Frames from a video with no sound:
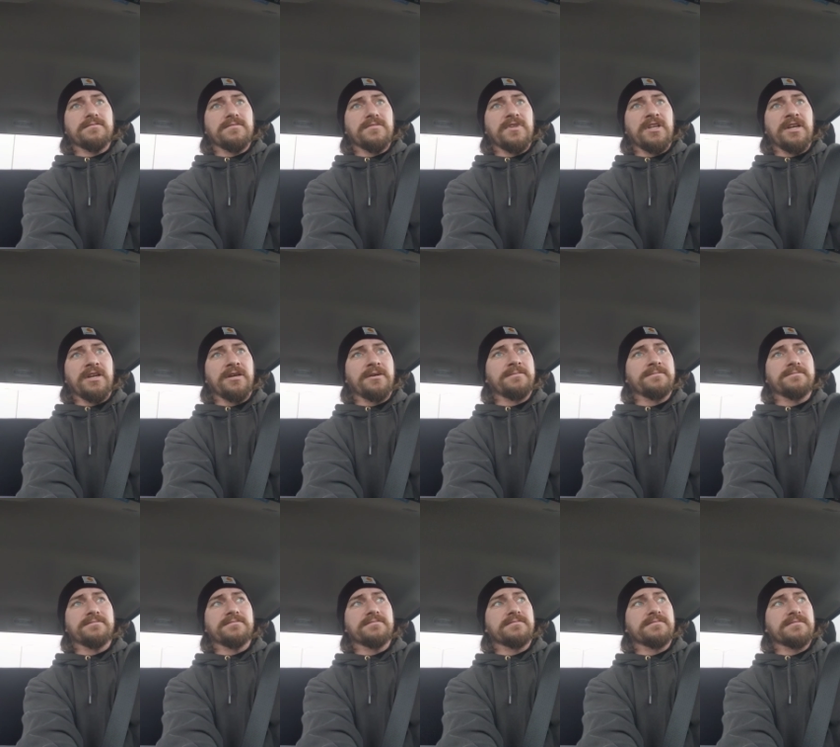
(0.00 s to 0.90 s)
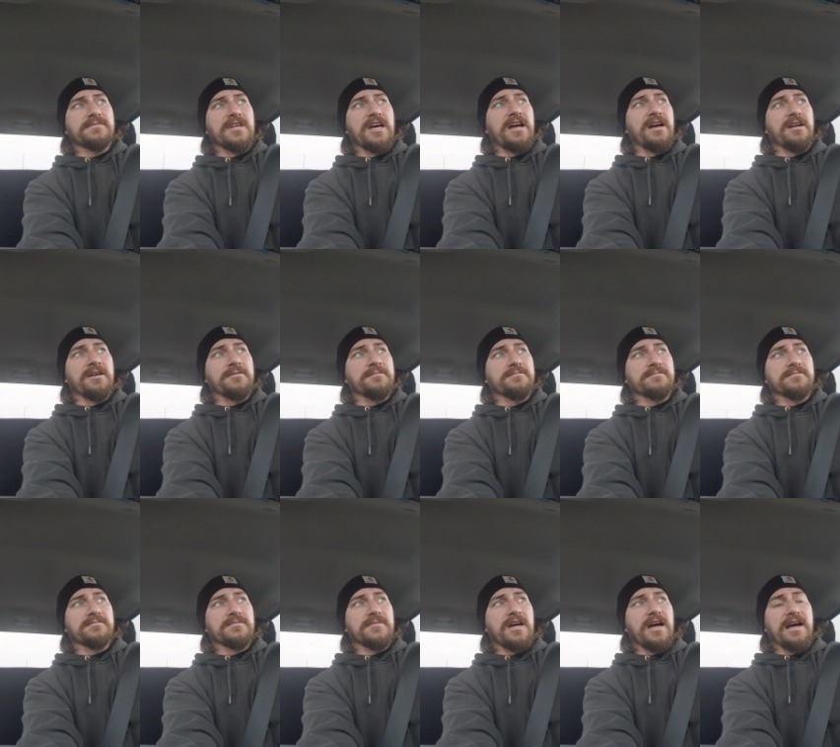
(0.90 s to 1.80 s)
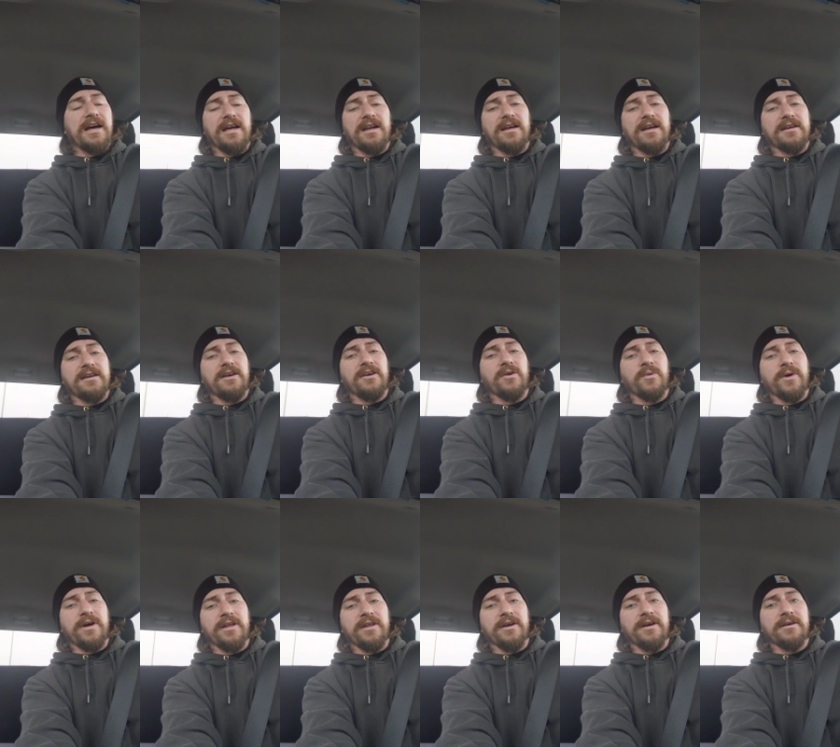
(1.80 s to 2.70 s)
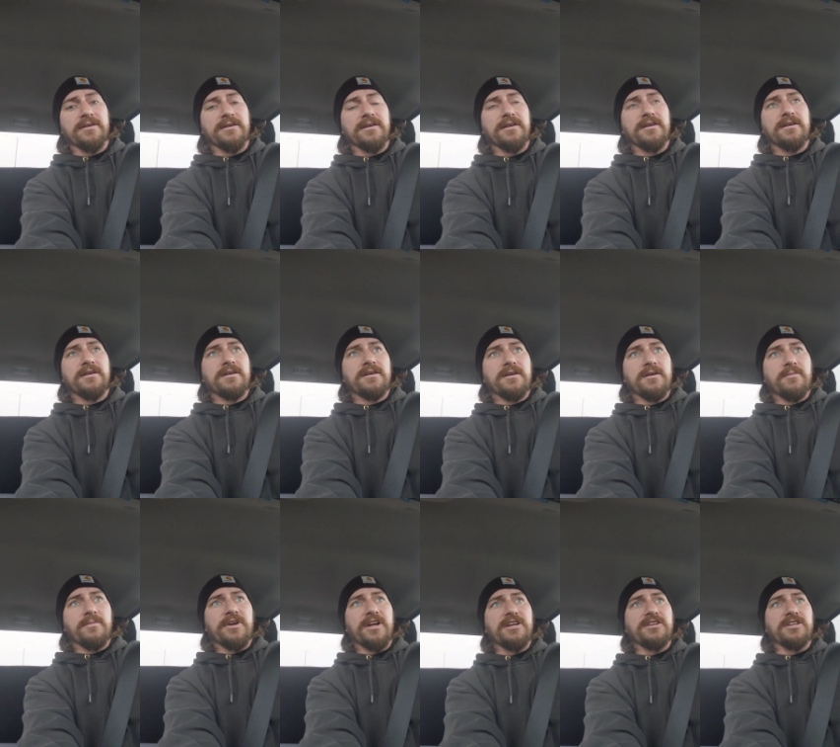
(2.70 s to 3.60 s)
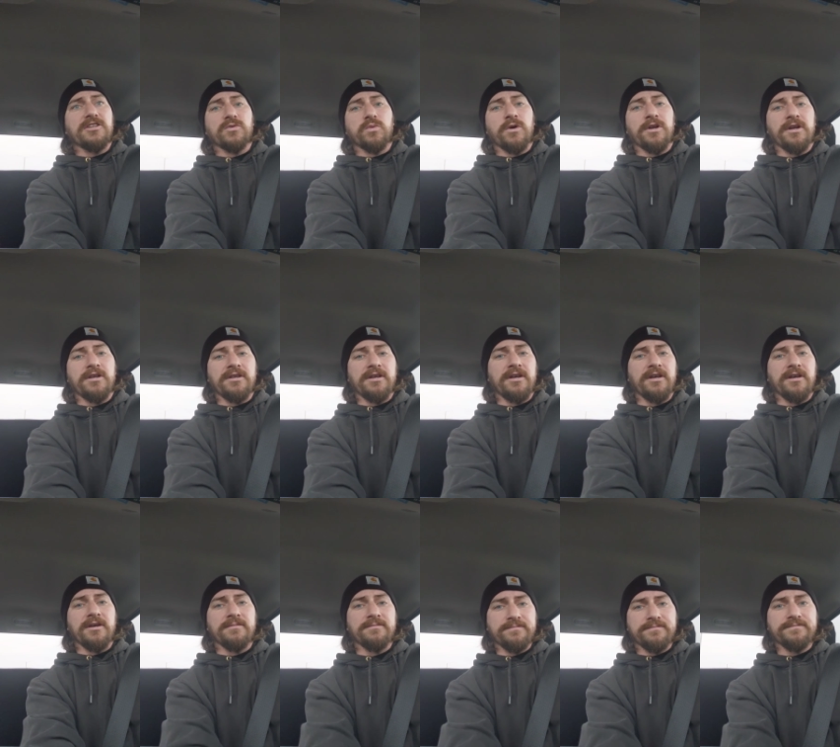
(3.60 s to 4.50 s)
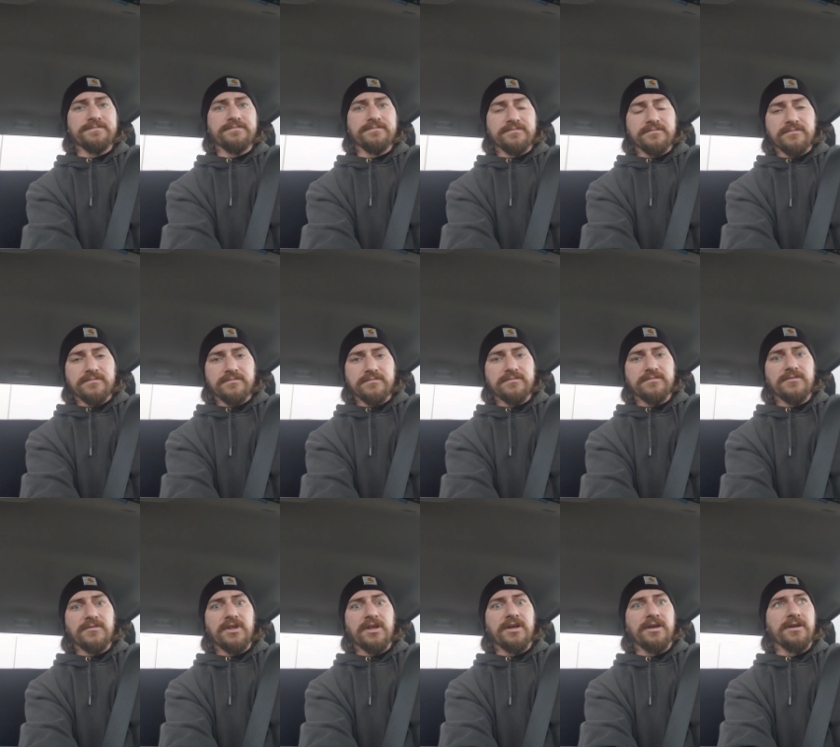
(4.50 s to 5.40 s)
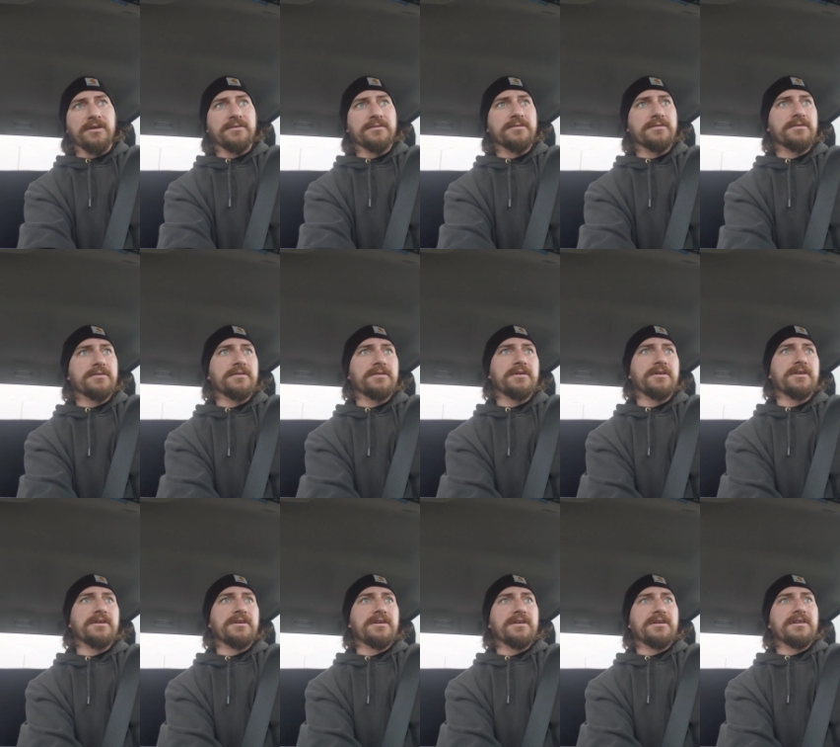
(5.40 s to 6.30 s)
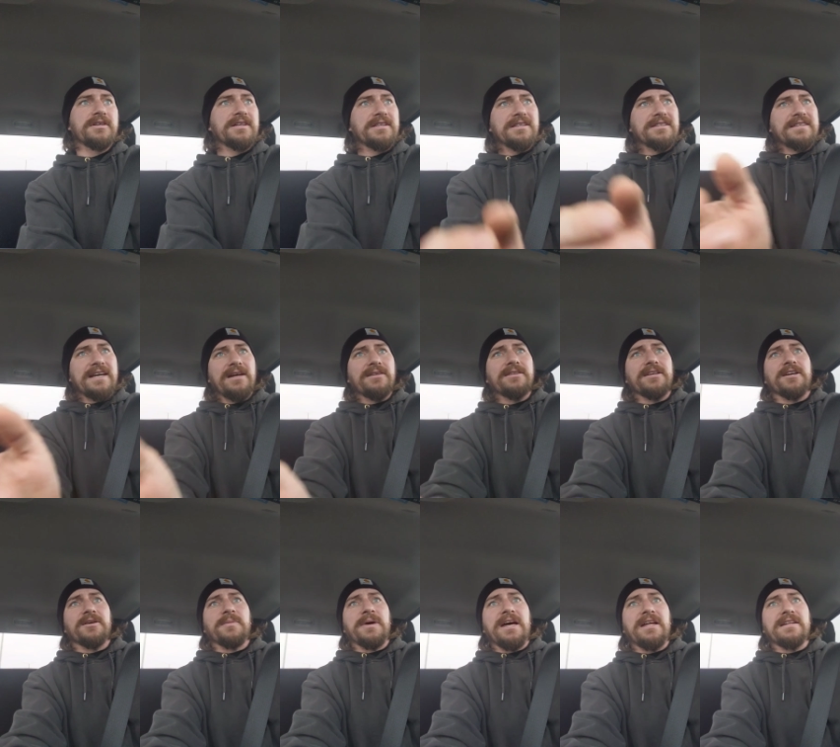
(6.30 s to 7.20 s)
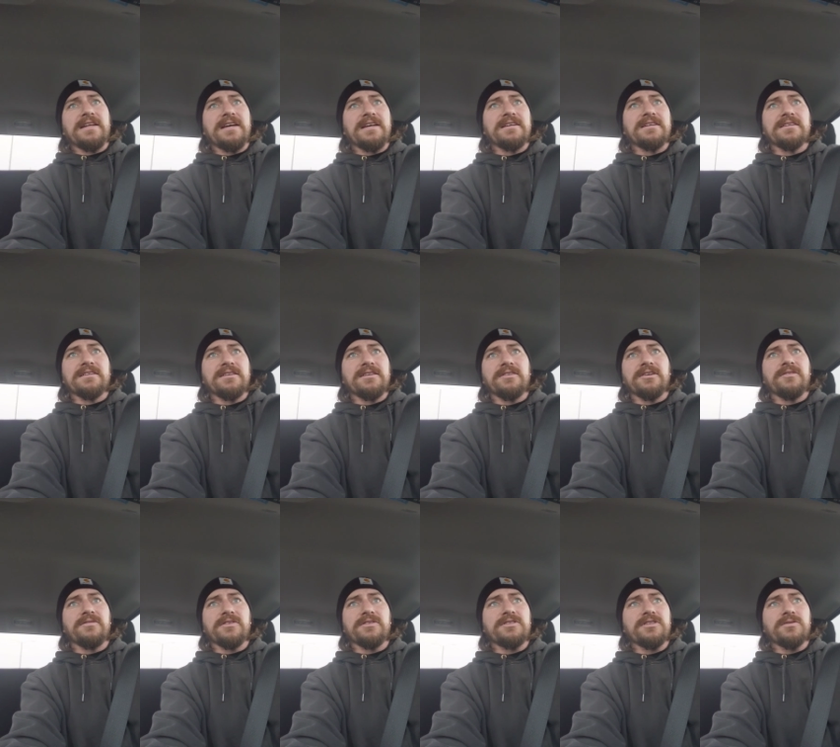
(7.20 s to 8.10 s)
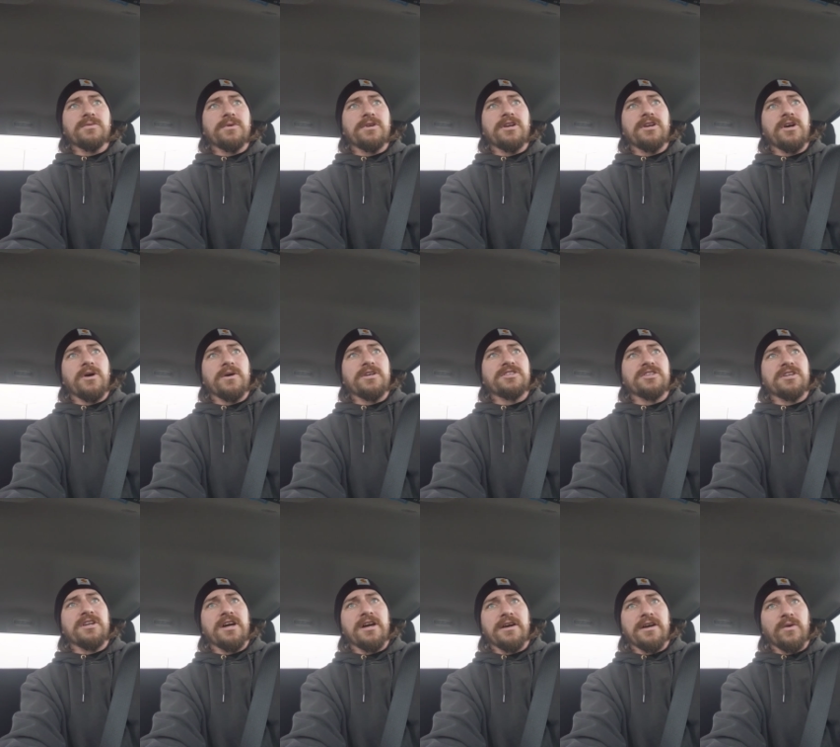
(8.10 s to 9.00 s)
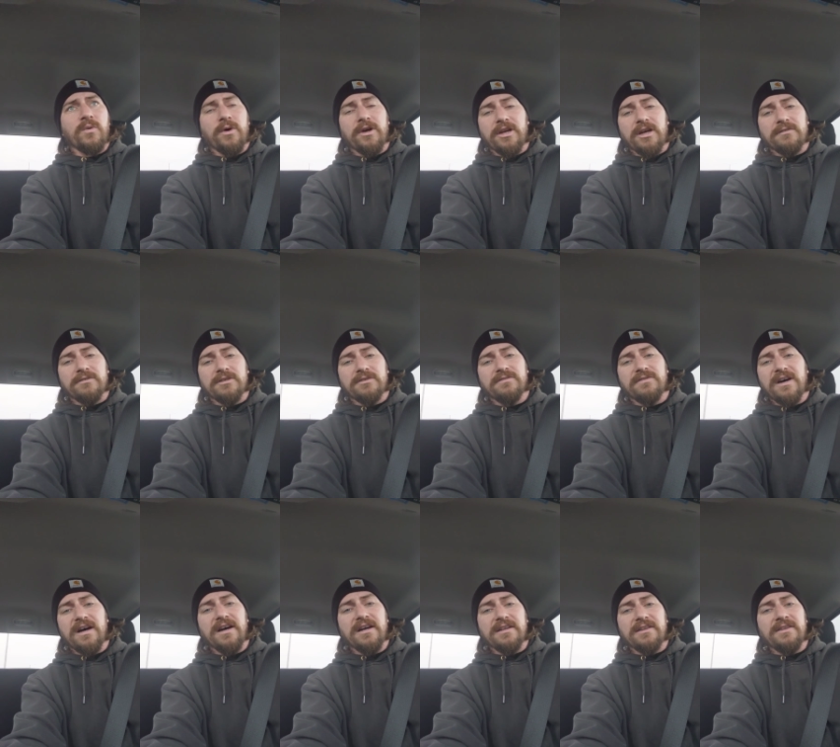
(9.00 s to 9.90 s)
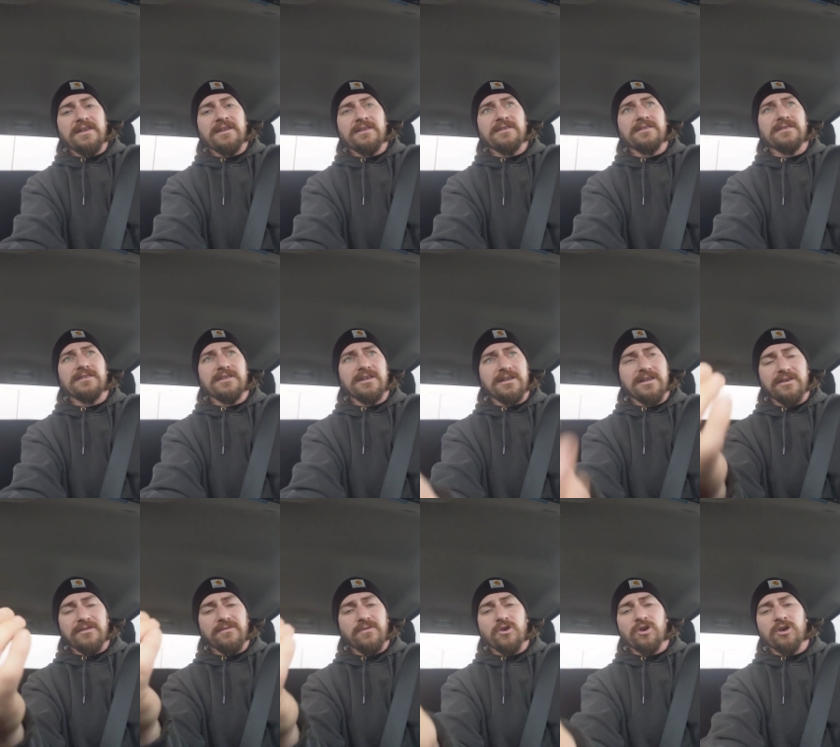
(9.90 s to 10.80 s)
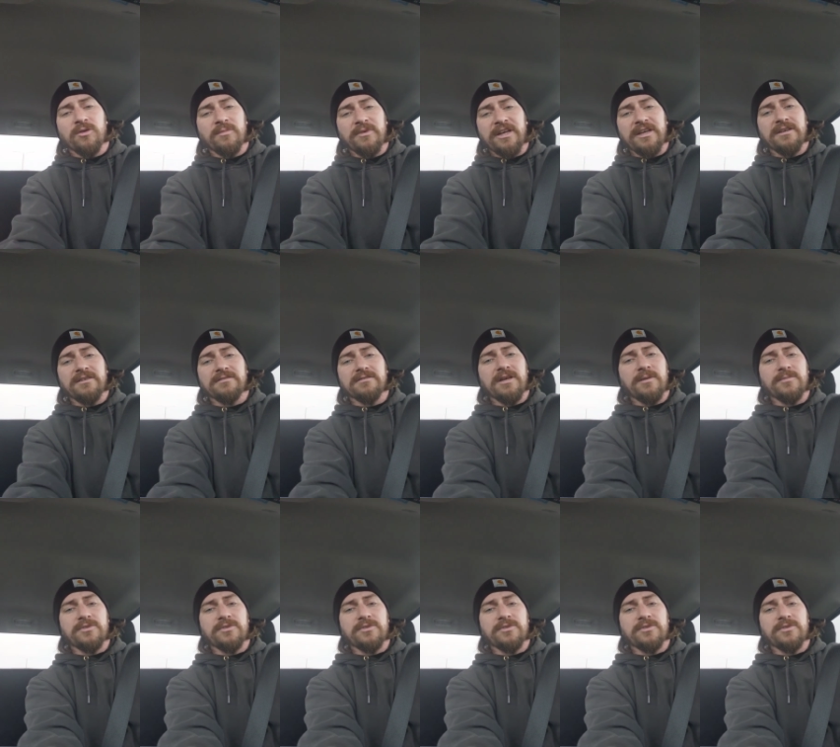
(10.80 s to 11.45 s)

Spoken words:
You know, I don't know. I kind of got carried away there, but I just wanted to, you know, get this out there, man. Like, if you just want to know a generic whatever, fine. Then look at a forum like I'm